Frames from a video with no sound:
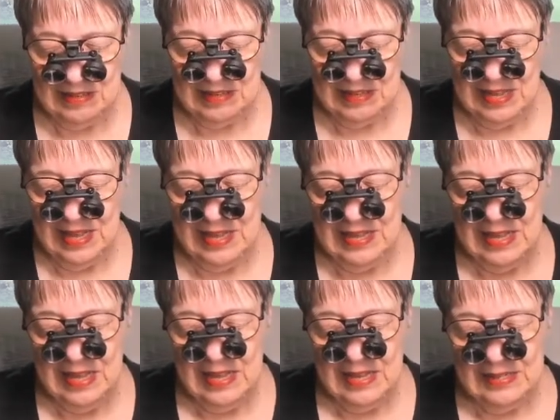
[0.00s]
Okay.
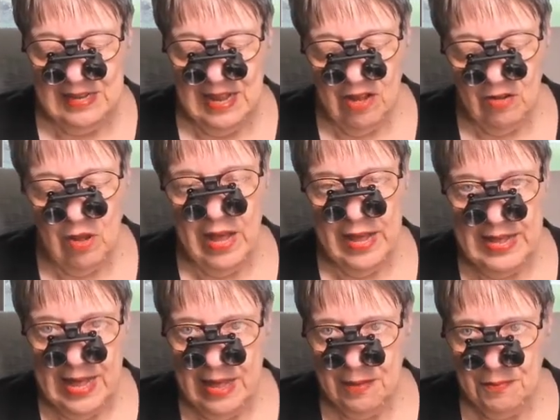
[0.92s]
Now, I
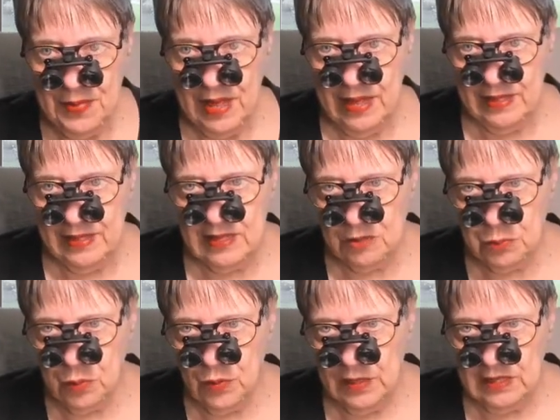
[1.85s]
am at this
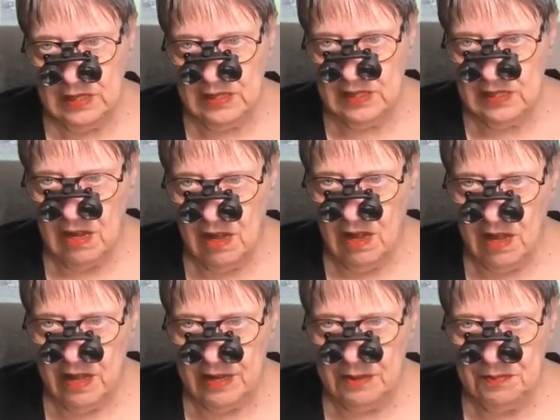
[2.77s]
point in
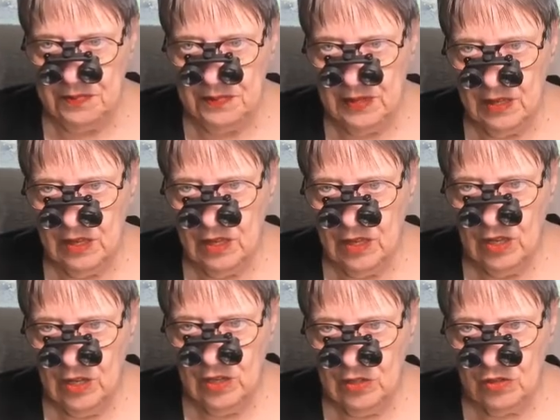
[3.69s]
time
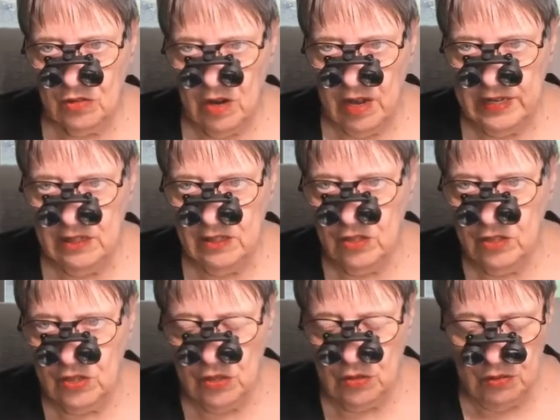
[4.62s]
trying to
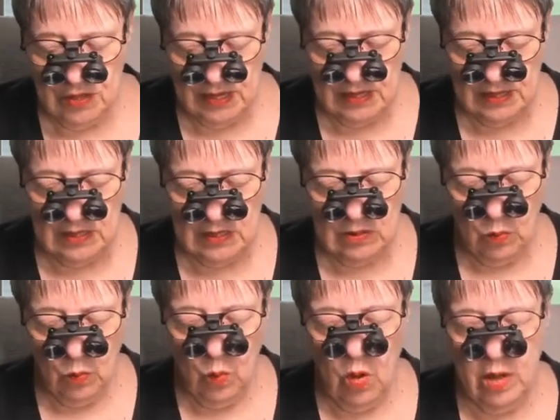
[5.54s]
do this
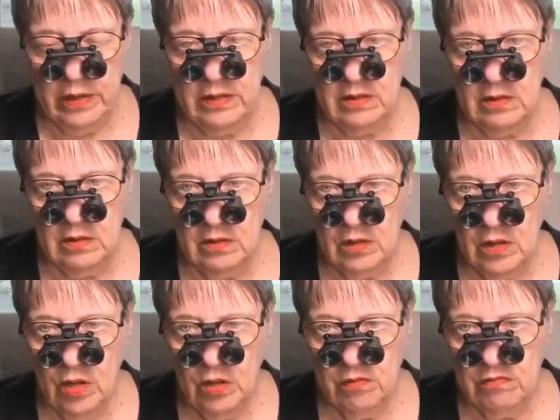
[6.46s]
one
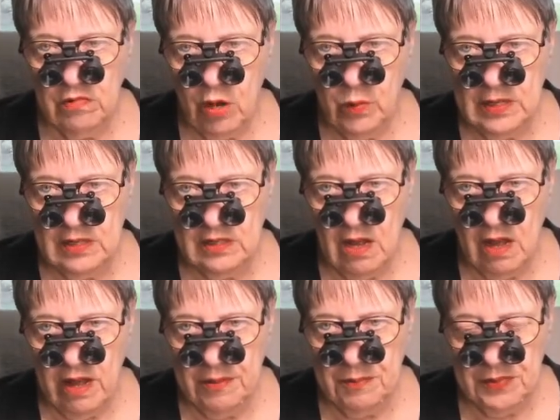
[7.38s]
row at a
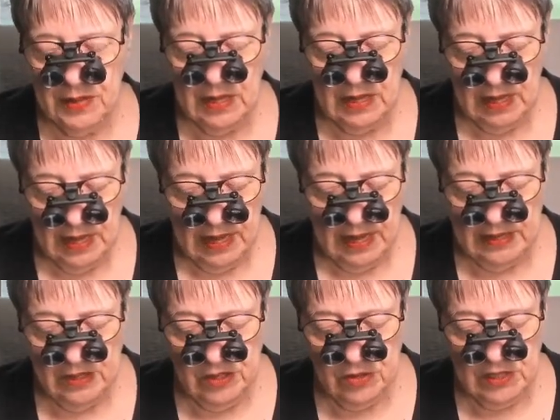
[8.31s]
time.
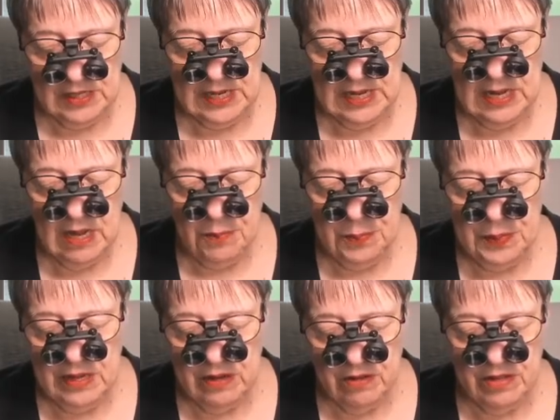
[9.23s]
And you'll see up
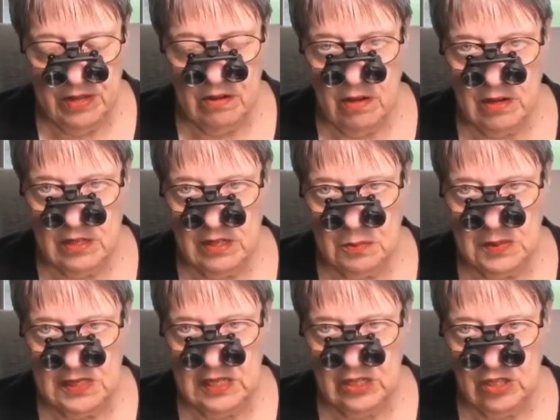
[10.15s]
here there are some
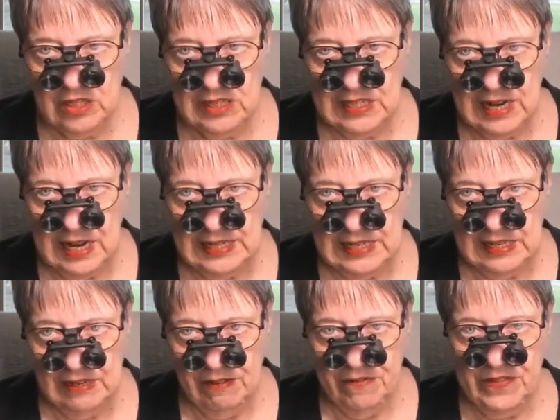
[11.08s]
stitches that I
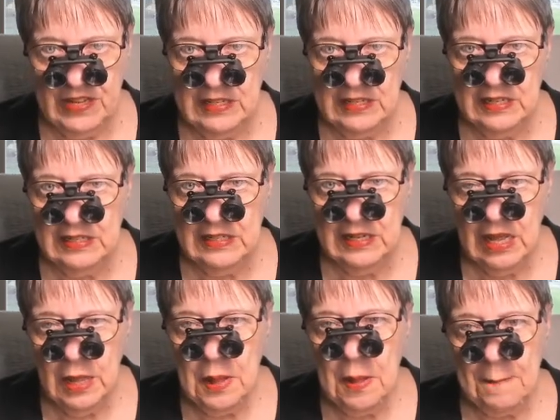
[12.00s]
didn't fill in,
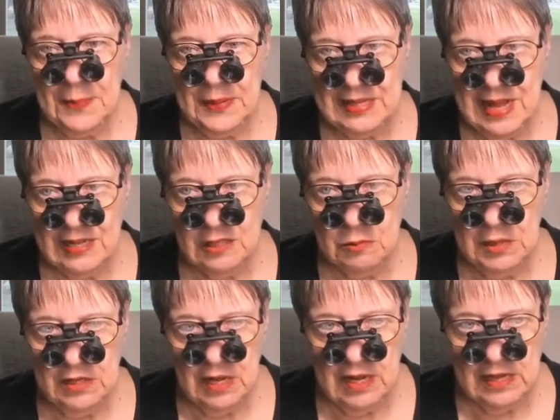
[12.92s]
but that's
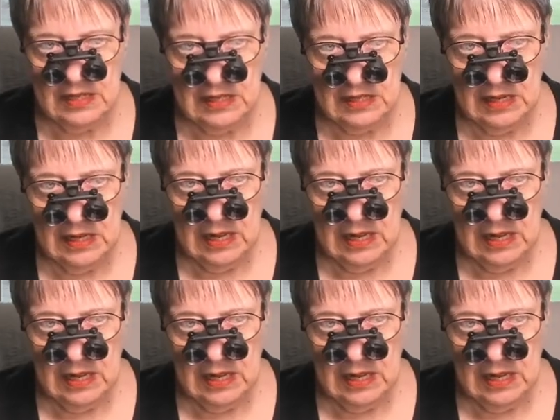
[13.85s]
because